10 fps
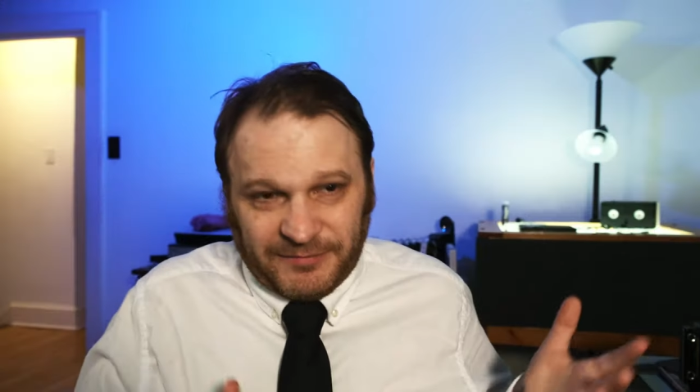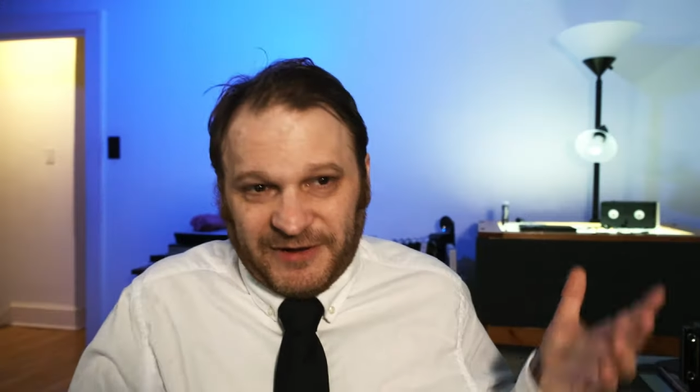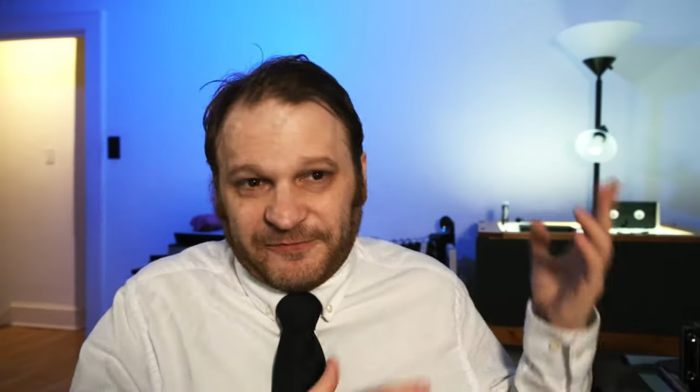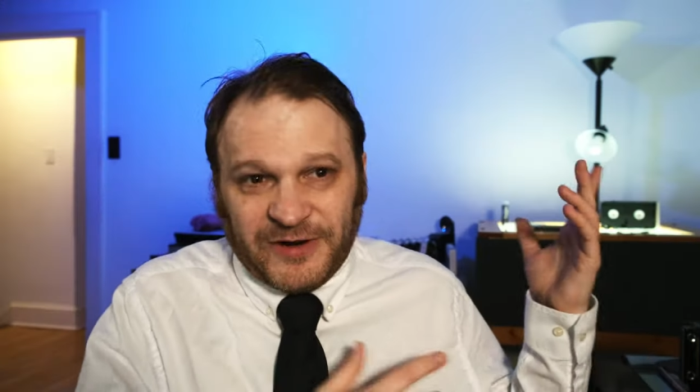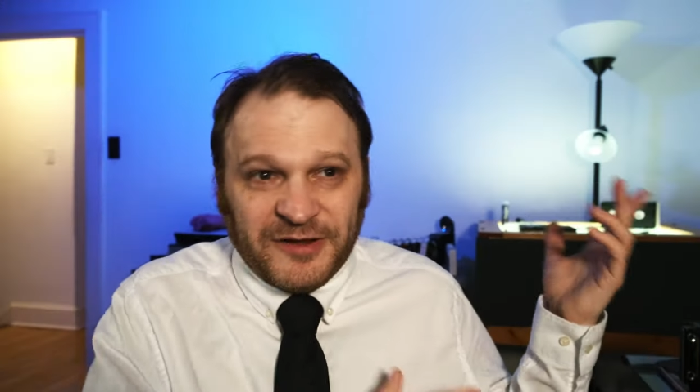
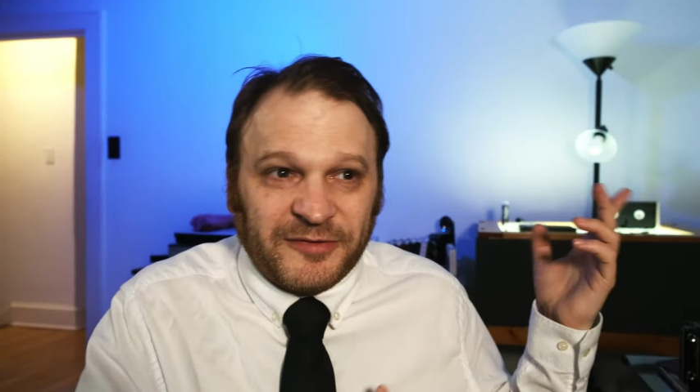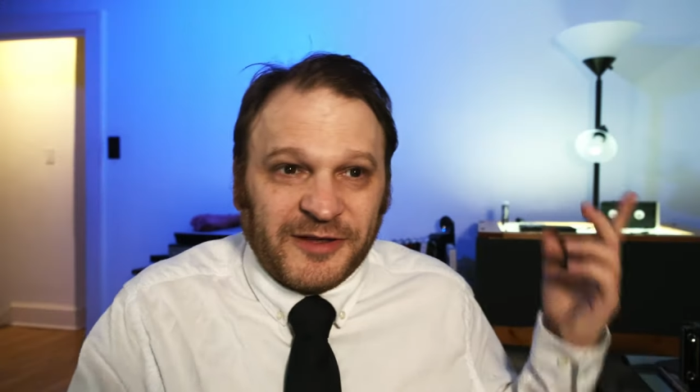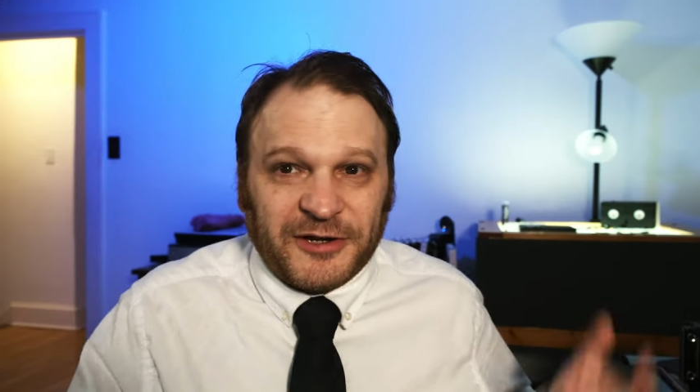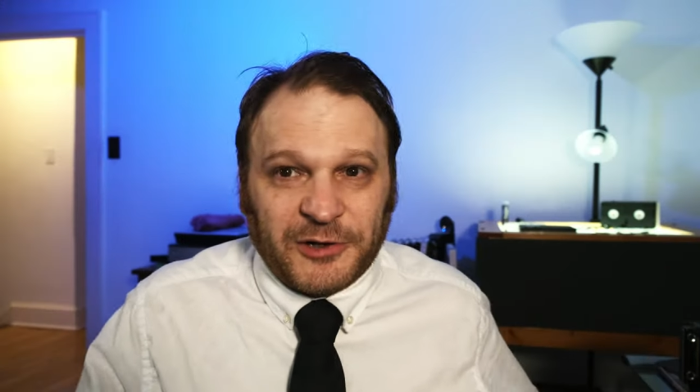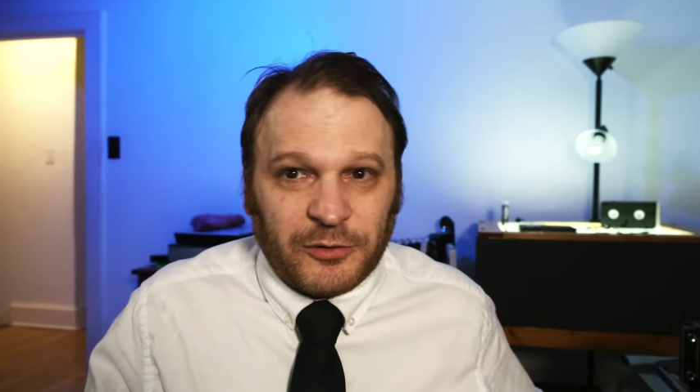my friends
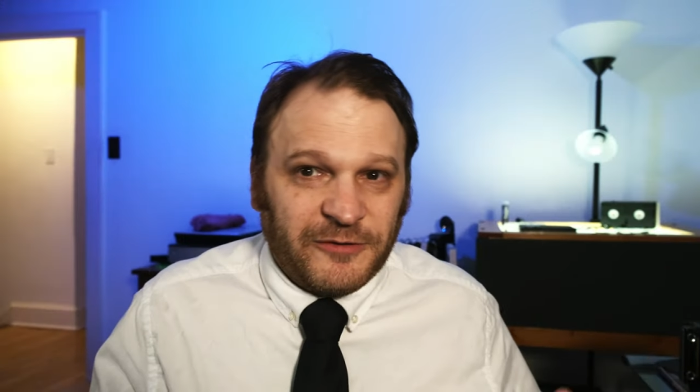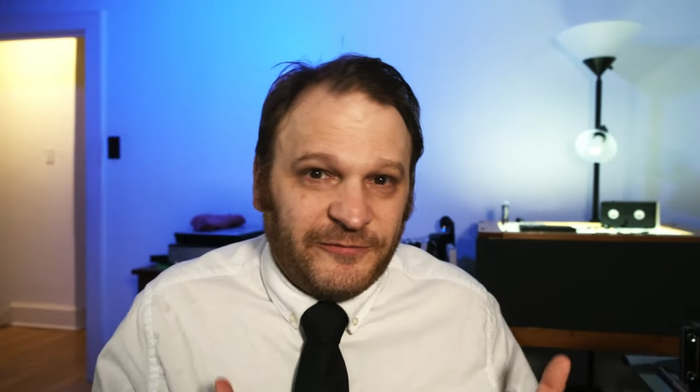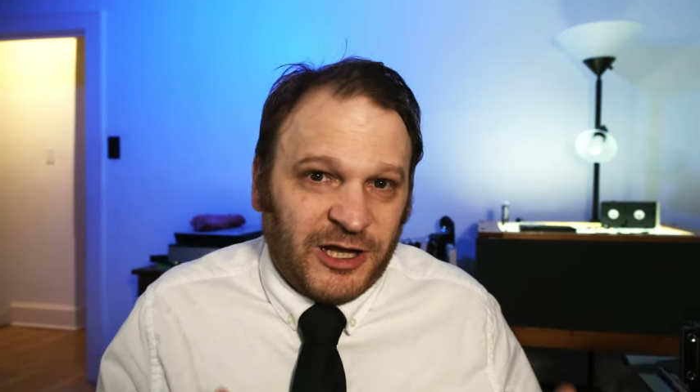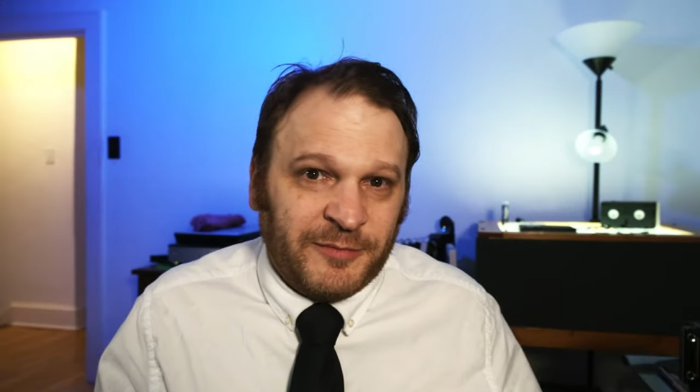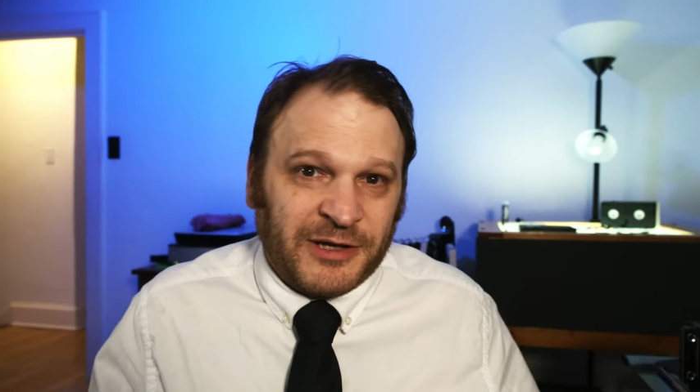think you're Corey
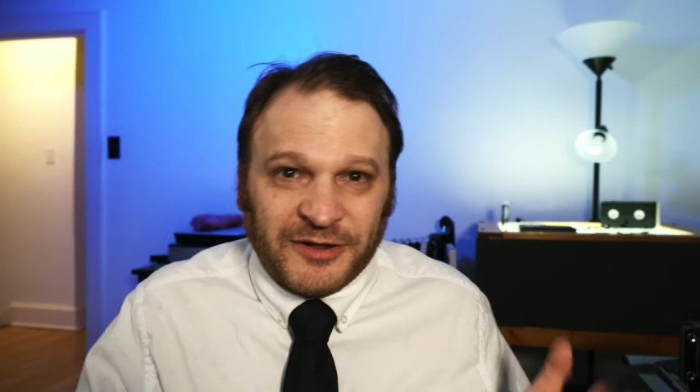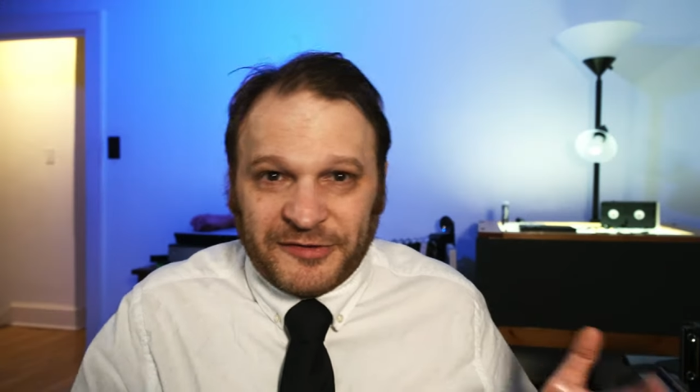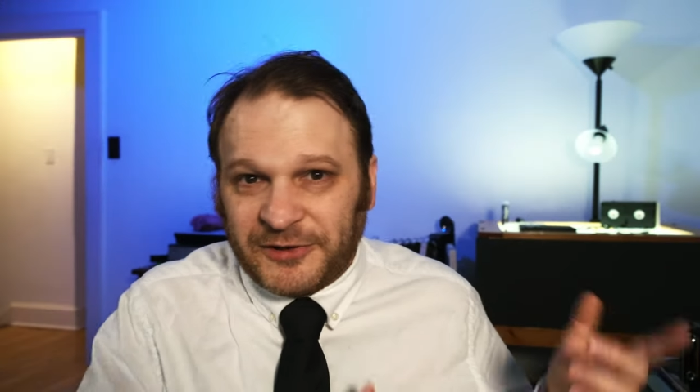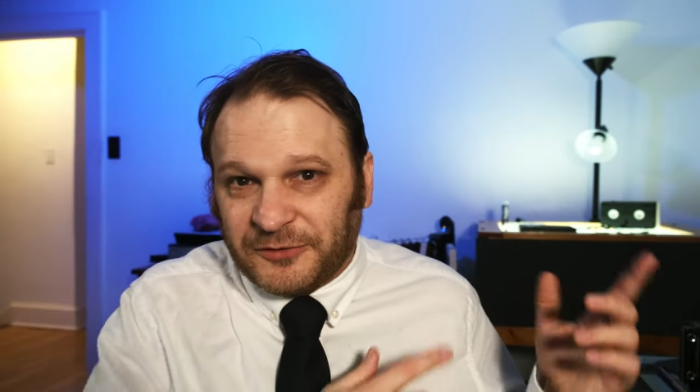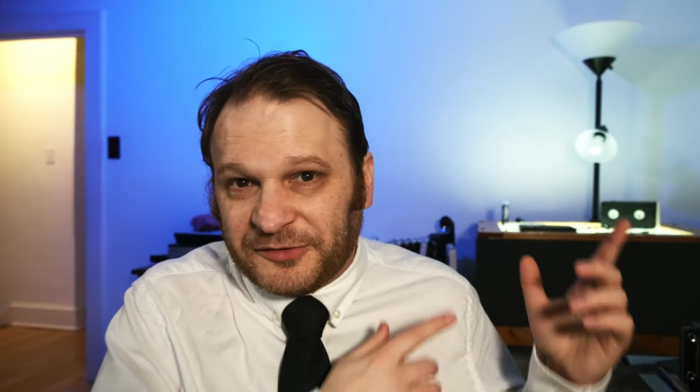Feldman,
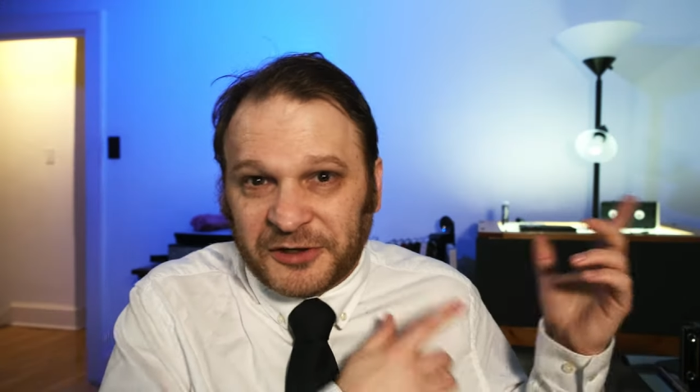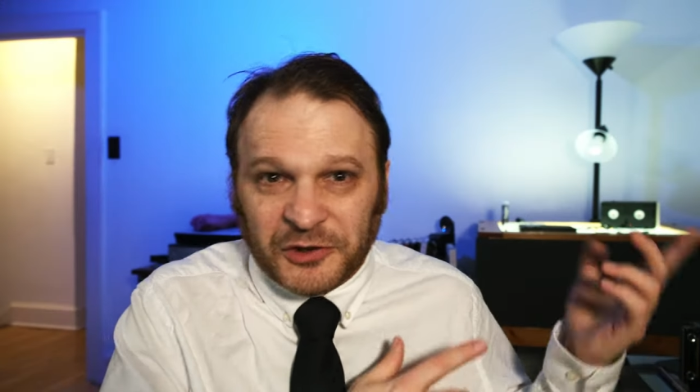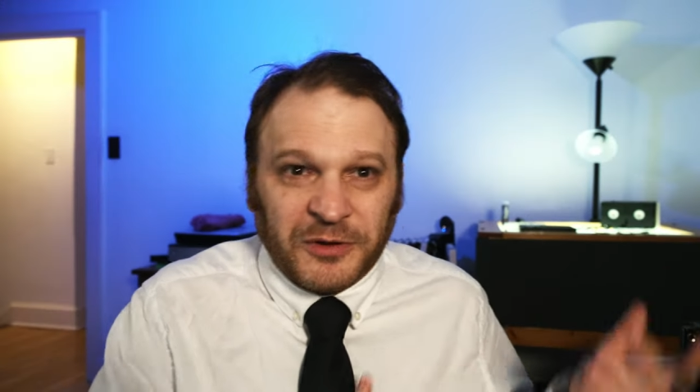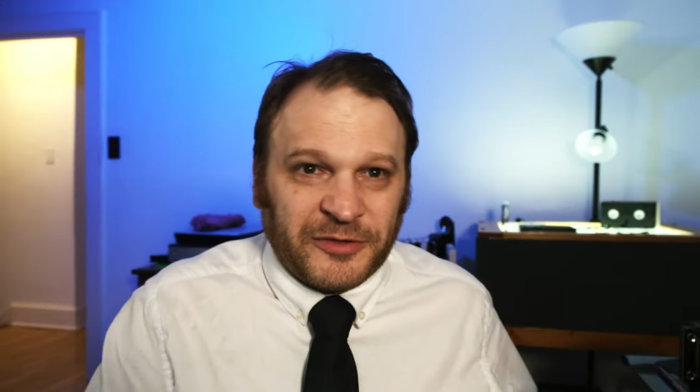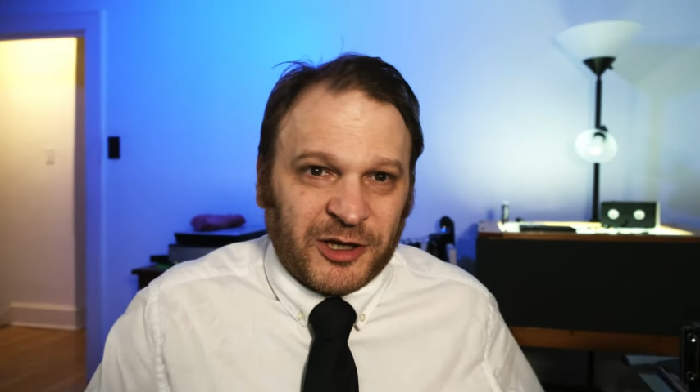let's go
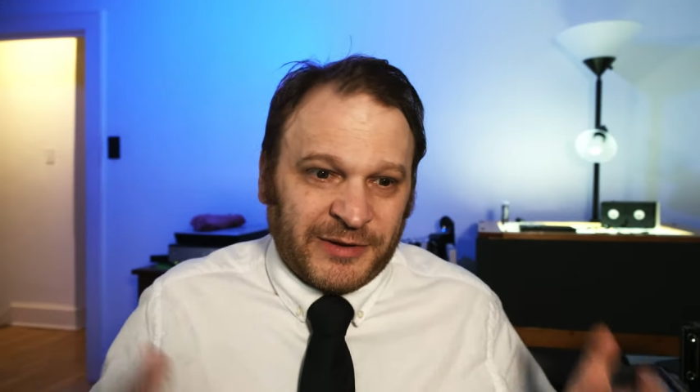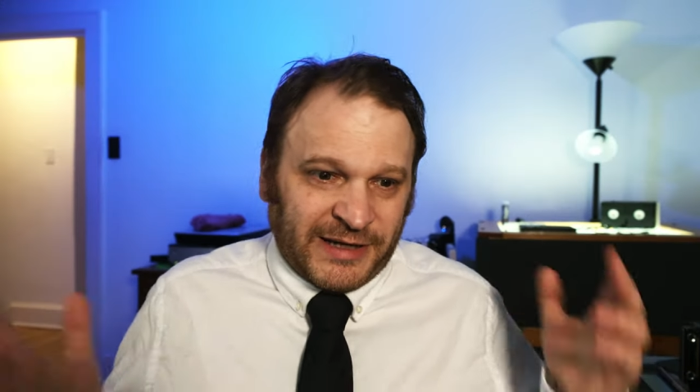screw with them.